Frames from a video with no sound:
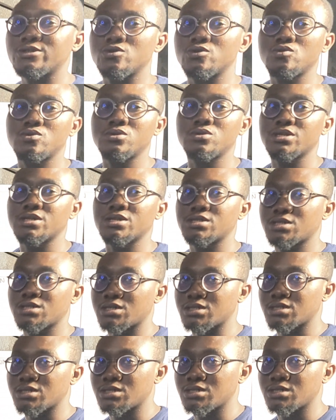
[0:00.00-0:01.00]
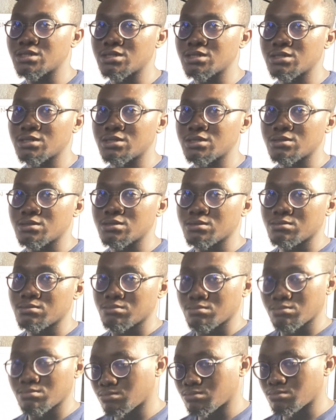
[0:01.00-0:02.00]
case you don't understand
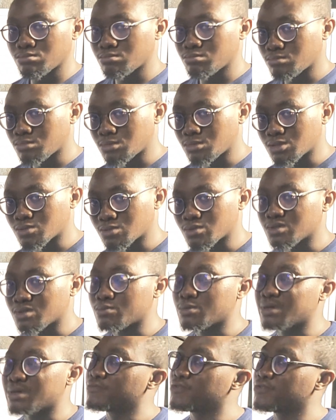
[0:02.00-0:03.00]
this question.